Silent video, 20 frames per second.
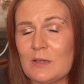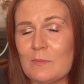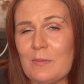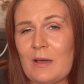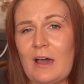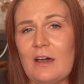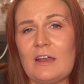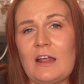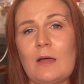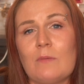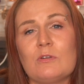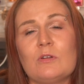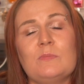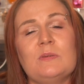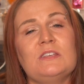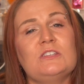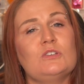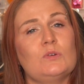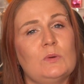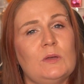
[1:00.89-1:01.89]
about. I'm going to
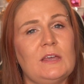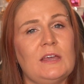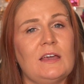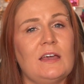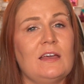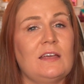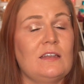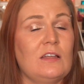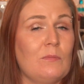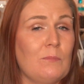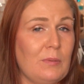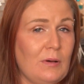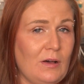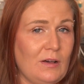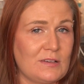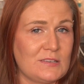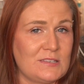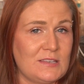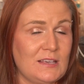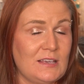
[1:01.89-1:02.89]
be doing an
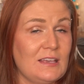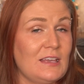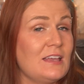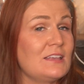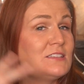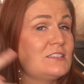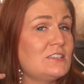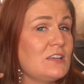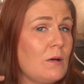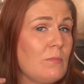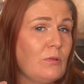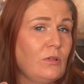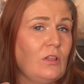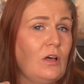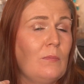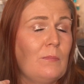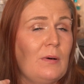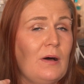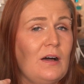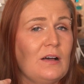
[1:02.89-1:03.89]
unboxing, a double
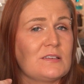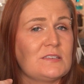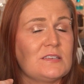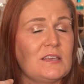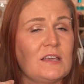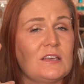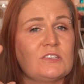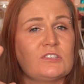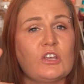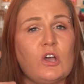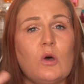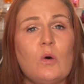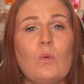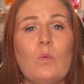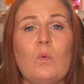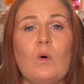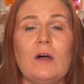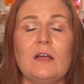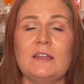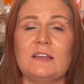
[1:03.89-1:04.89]
unboxing. So
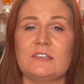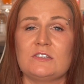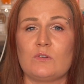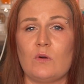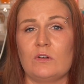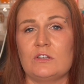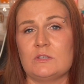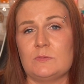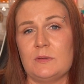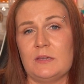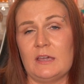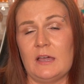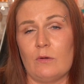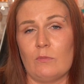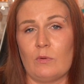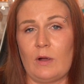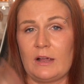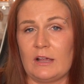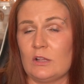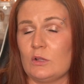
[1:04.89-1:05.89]
one is going to be a
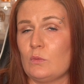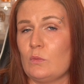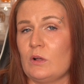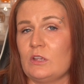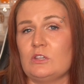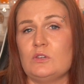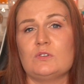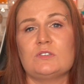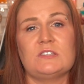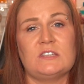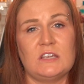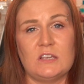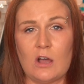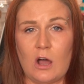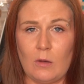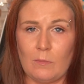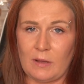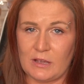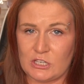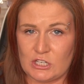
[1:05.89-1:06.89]
regular one you see
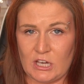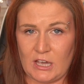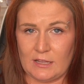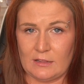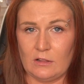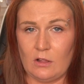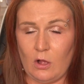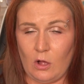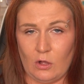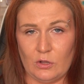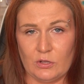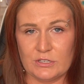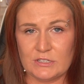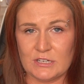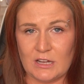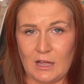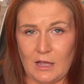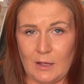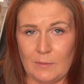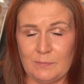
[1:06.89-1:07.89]
on my channel all the
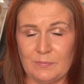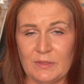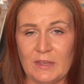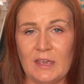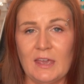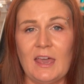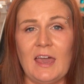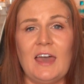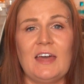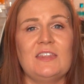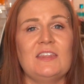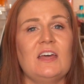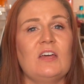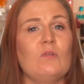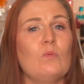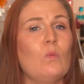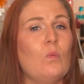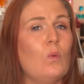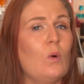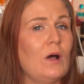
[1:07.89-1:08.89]
time. And
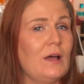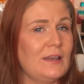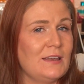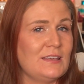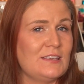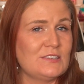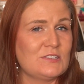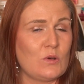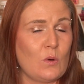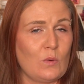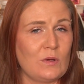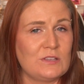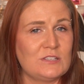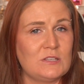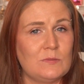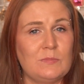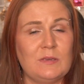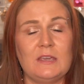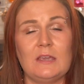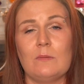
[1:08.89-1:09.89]
then one is going
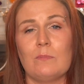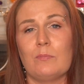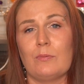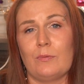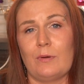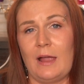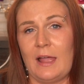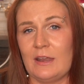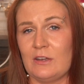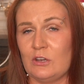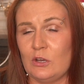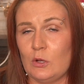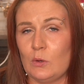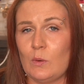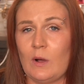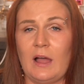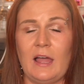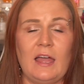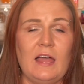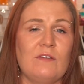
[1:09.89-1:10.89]
to be brand new.
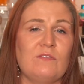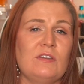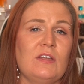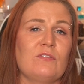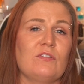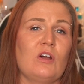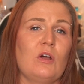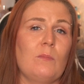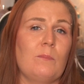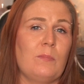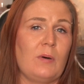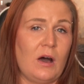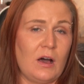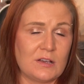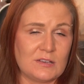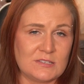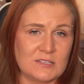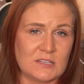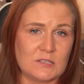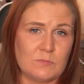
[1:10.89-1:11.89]
I have never
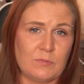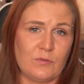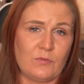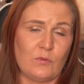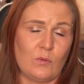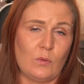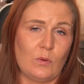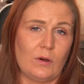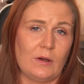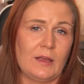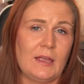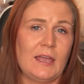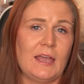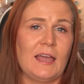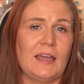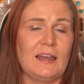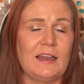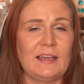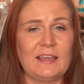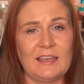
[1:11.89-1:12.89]
unboxed this before
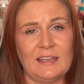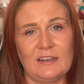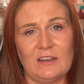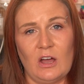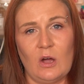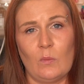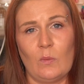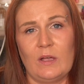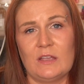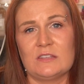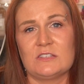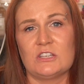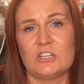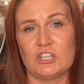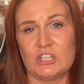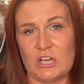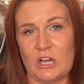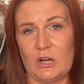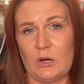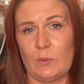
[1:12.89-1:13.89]
and I cannot wait to
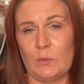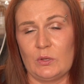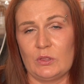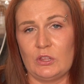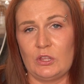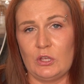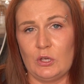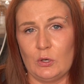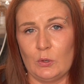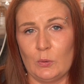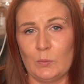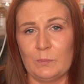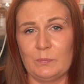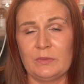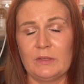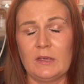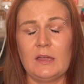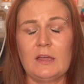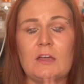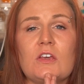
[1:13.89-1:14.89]
share it with you.
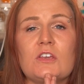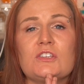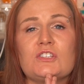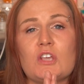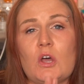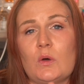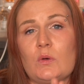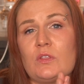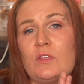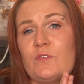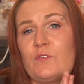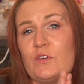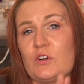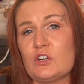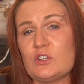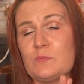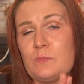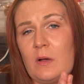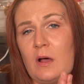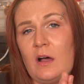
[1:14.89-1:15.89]
So the
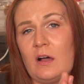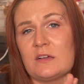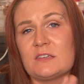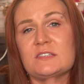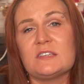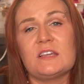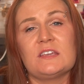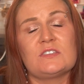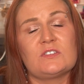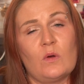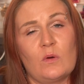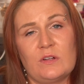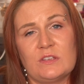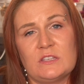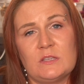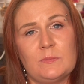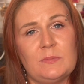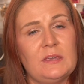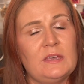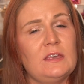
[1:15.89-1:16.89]
first box is going
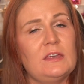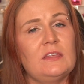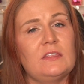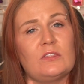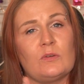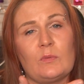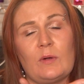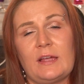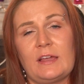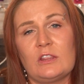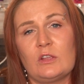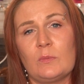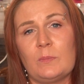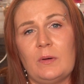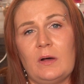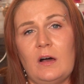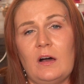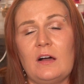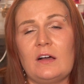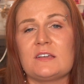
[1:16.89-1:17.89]
to be the regular
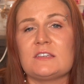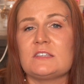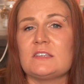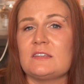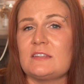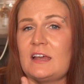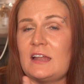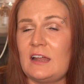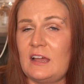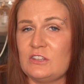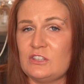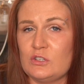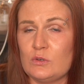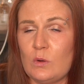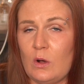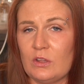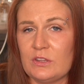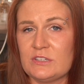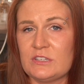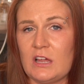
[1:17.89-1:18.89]
box that I do
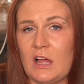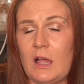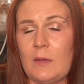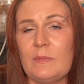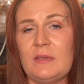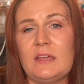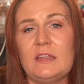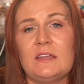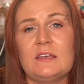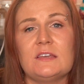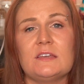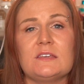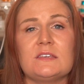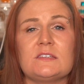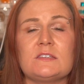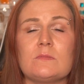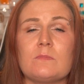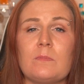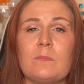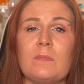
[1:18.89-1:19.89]
all the time. It
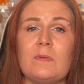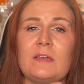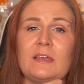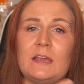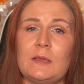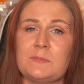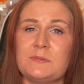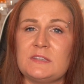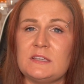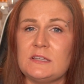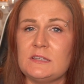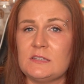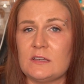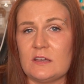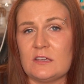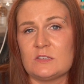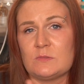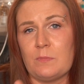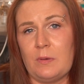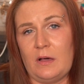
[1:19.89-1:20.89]
is Ipsy
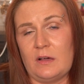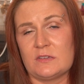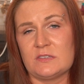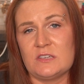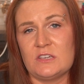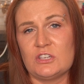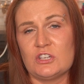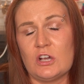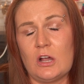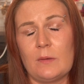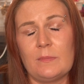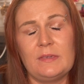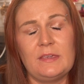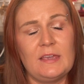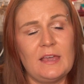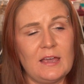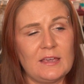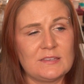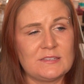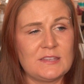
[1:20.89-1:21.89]
does Boxycharm.
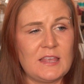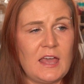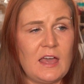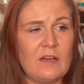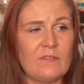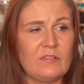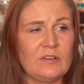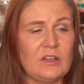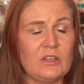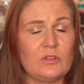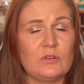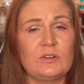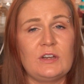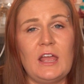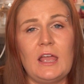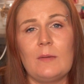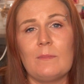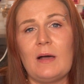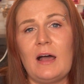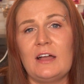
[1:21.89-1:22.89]
Yes, they have another
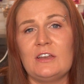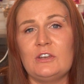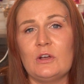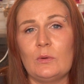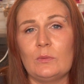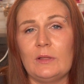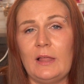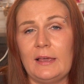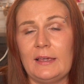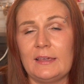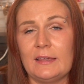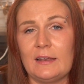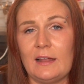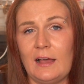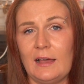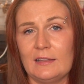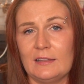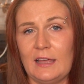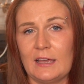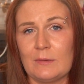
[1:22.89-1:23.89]
name. I don't like it.
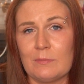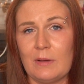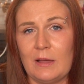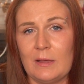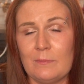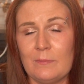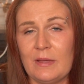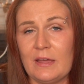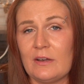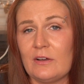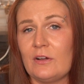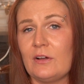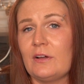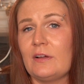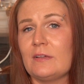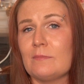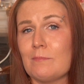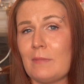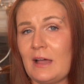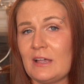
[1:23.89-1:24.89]
I like mine
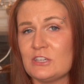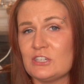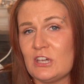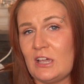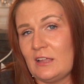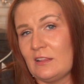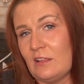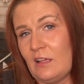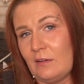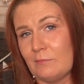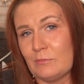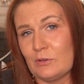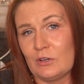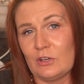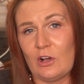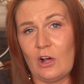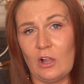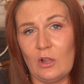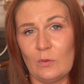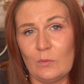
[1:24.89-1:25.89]
better. My channel, I'm going to
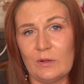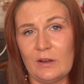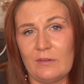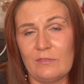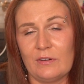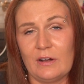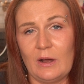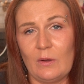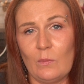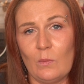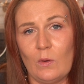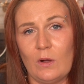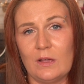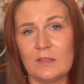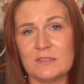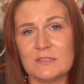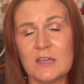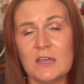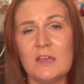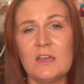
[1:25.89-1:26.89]
call it whatever I
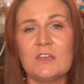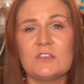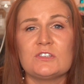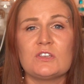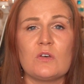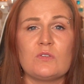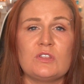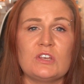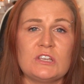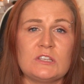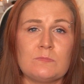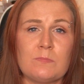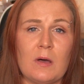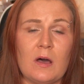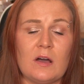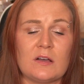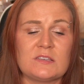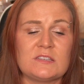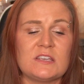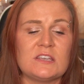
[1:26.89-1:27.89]
want. So this
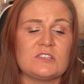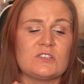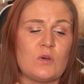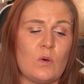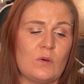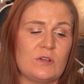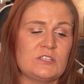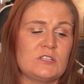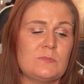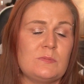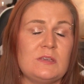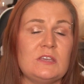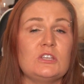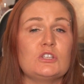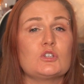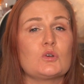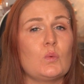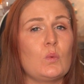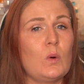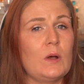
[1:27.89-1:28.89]
box is going to be
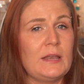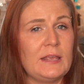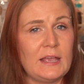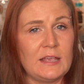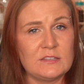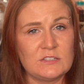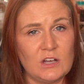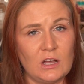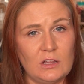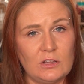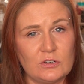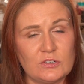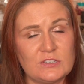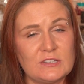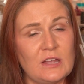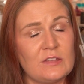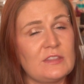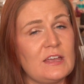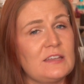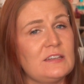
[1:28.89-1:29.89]
$28.
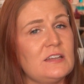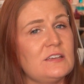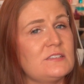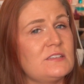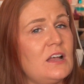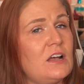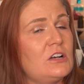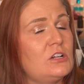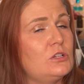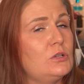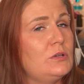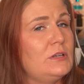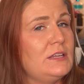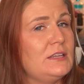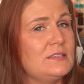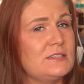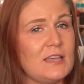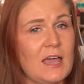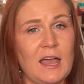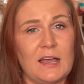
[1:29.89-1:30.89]
Now that does not include
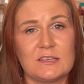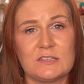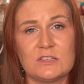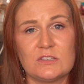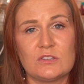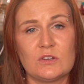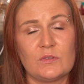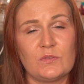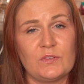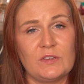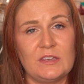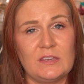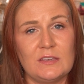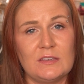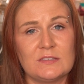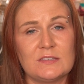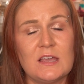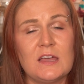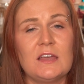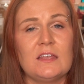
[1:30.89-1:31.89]
any taxes or
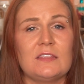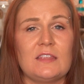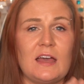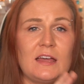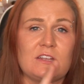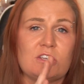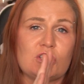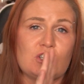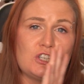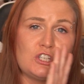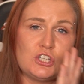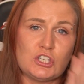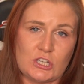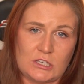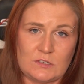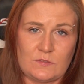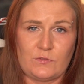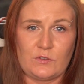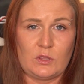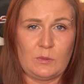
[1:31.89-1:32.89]
fees. That is
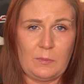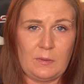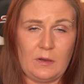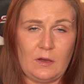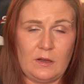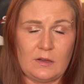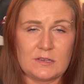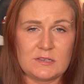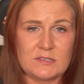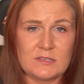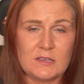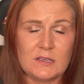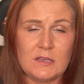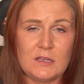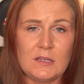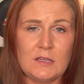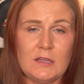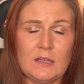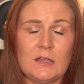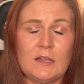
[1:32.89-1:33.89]
just for the box.
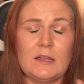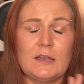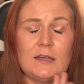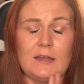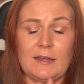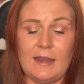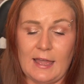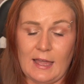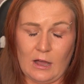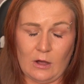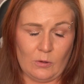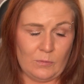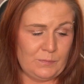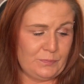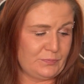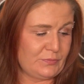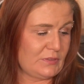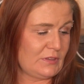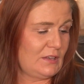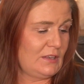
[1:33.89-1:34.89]
Now,
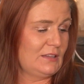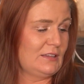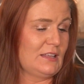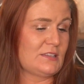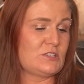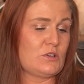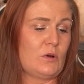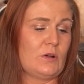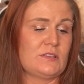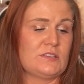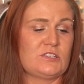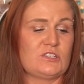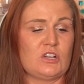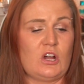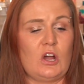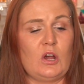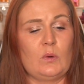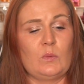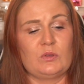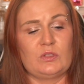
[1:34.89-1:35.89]
let's go ahead and
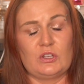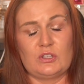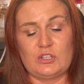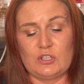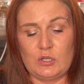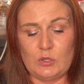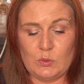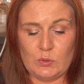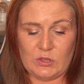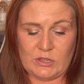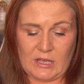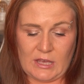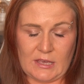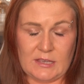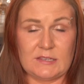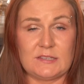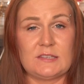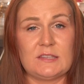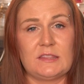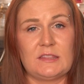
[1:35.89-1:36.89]
start with the two
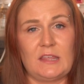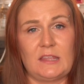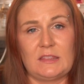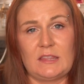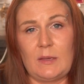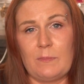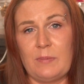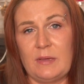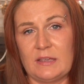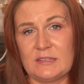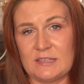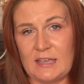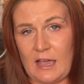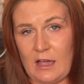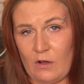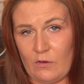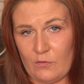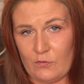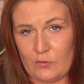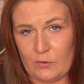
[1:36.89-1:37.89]
things that they picked
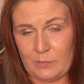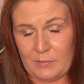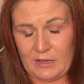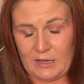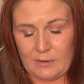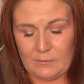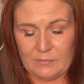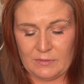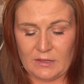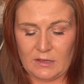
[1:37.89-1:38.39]
out for me.